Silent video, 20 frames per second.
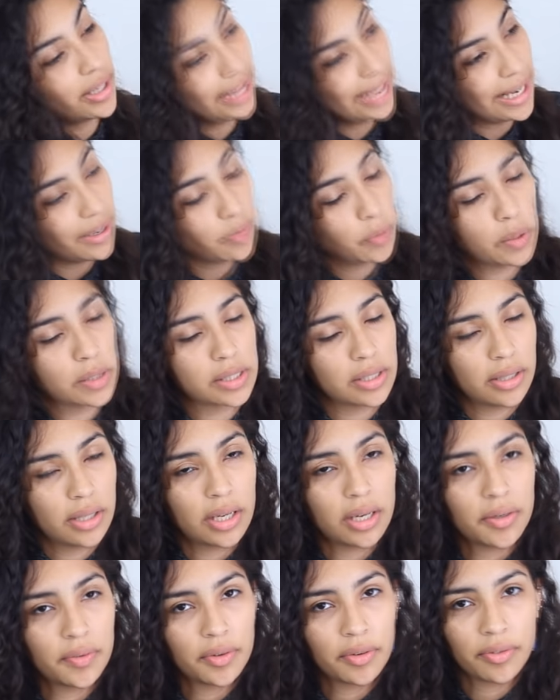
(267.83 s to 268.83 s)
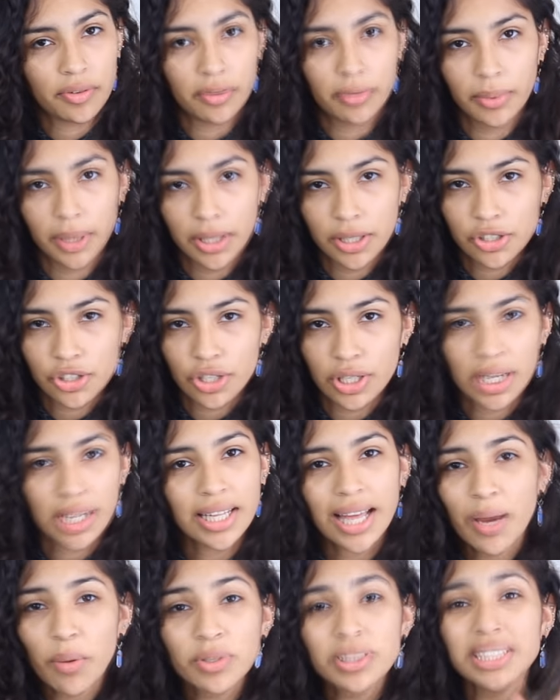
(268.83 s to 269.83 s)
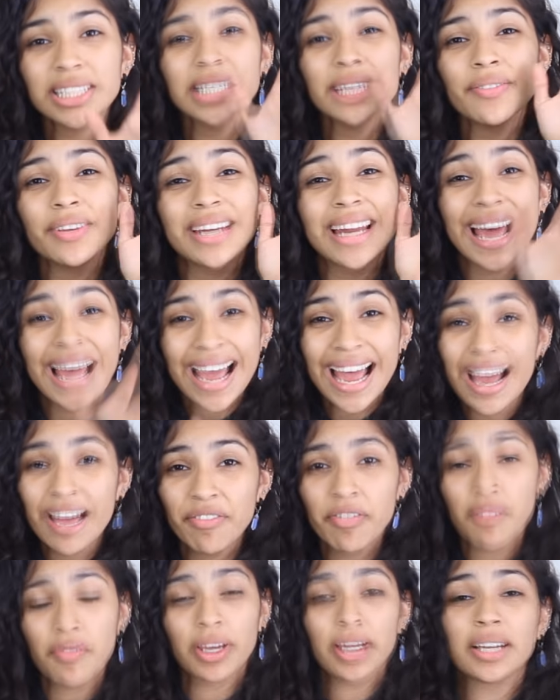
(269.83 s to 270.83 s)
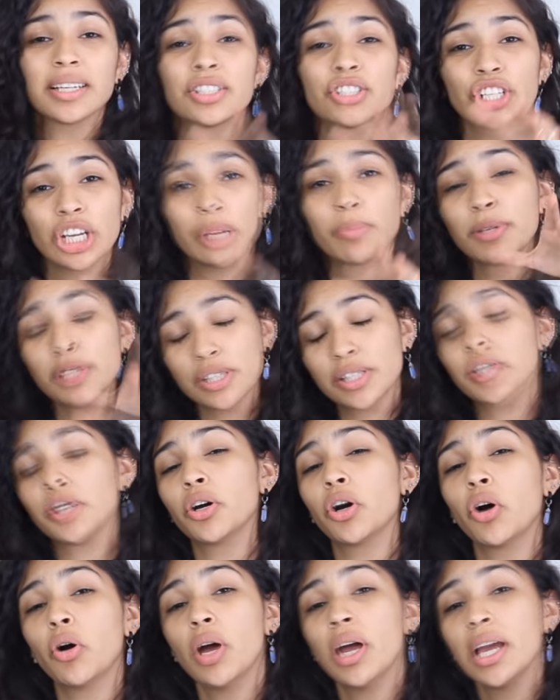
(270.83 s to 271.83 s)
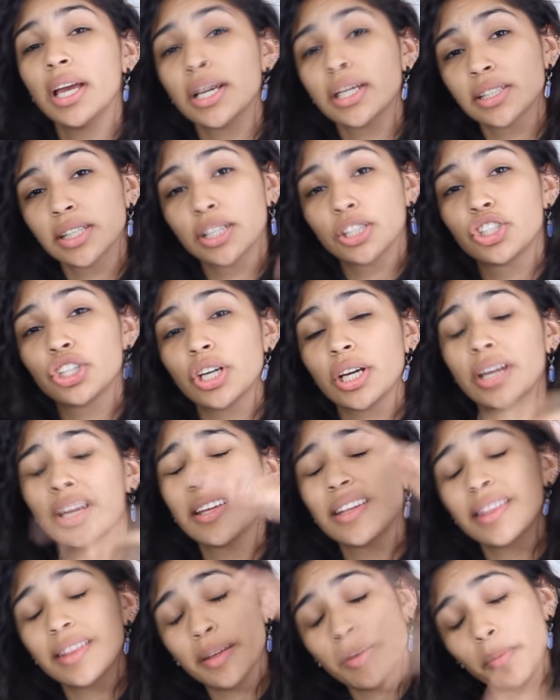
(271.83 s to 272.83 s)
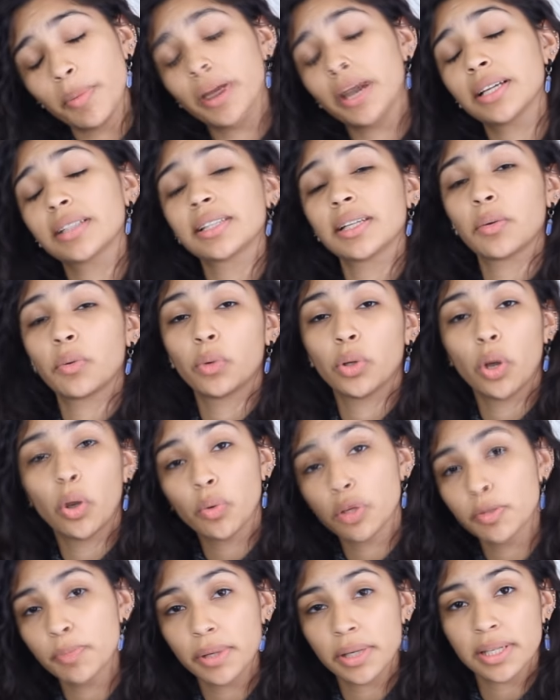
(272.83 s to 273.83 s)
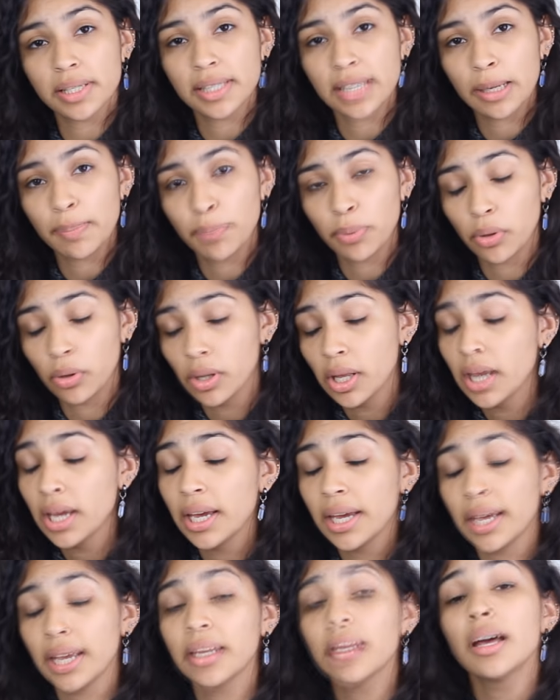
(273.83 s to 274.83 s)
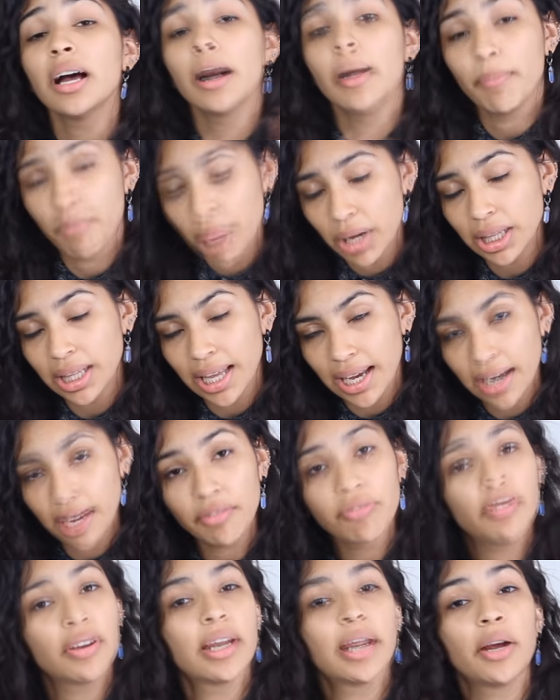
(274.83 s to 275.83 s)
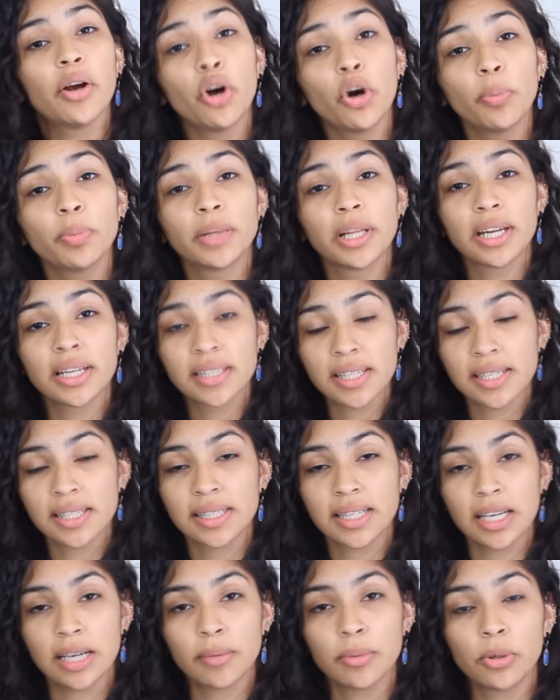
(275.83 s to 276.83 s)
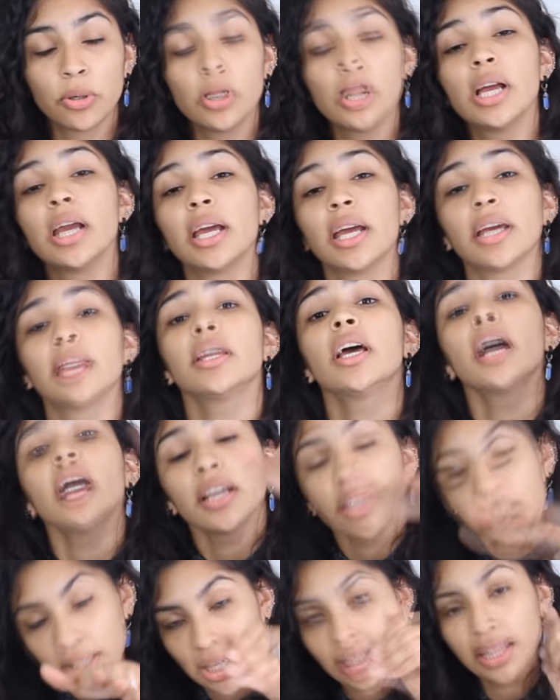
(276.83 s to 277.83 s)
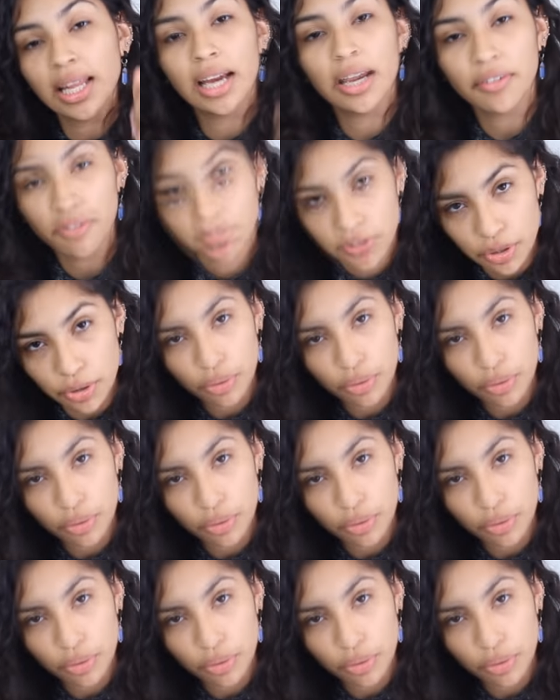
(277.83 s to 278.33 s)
y'all, that was a lot of information. And that wasn't even half of it because JBCO is legit the best. It will always be a staple in my life, and I hope that it's a staple in your life